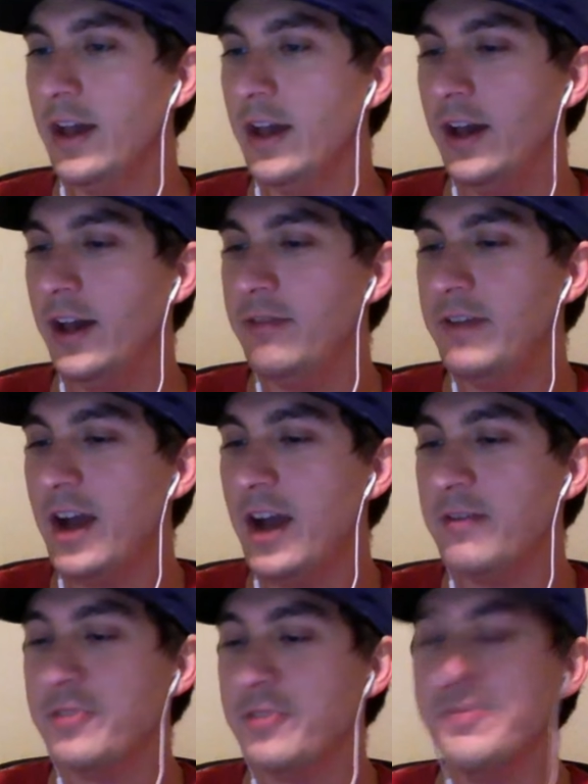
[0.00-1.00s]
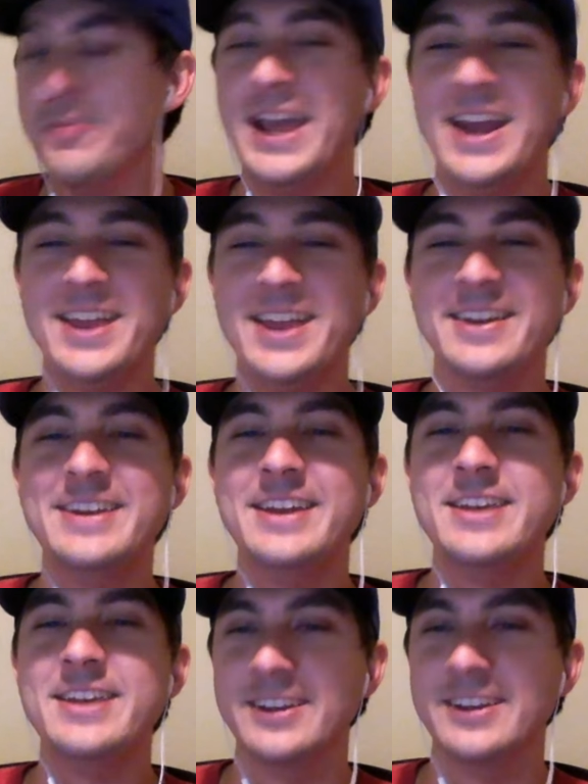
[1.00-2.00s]
if he offers me anything
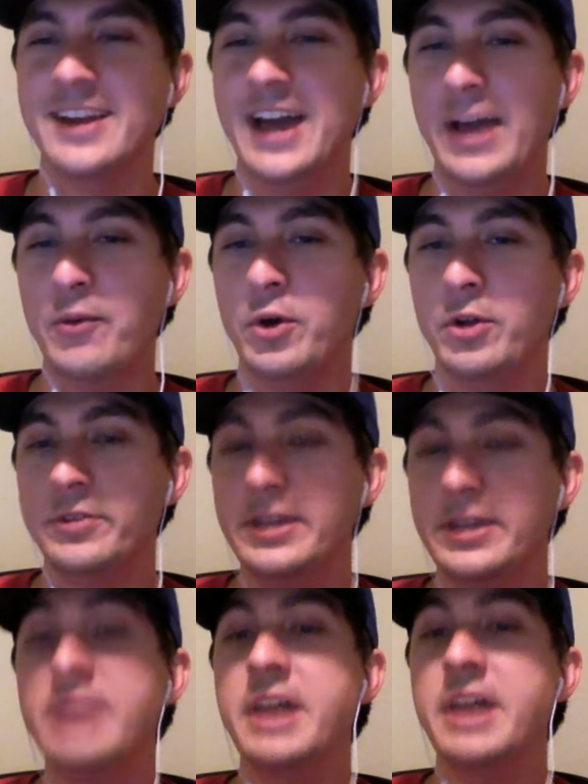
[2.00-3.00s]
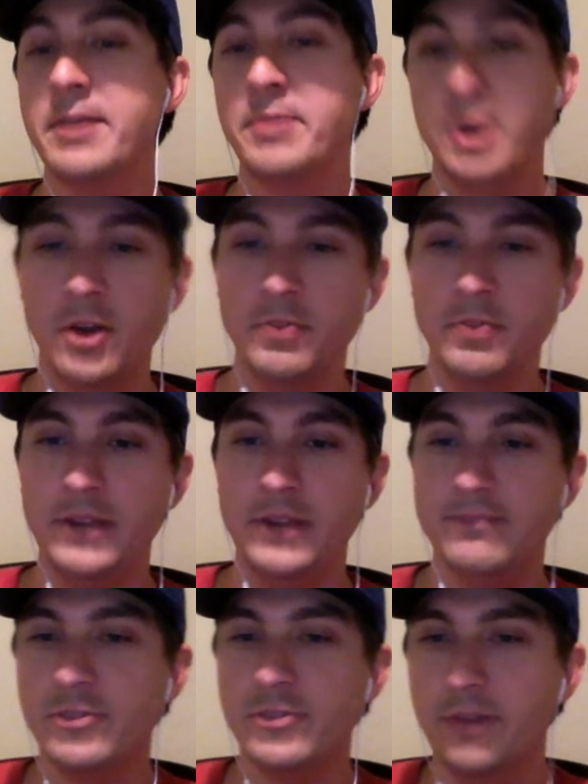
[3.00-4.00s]
decent, I will give that up in a heartbeat.
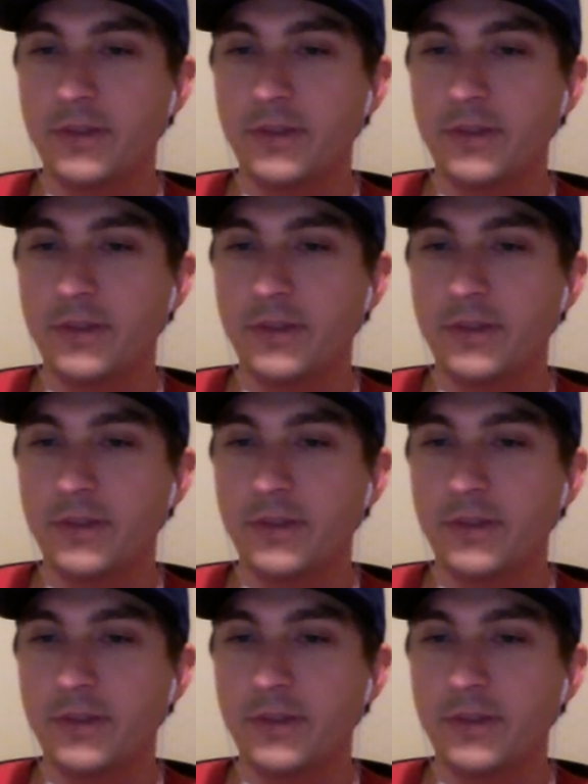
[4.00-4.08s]
So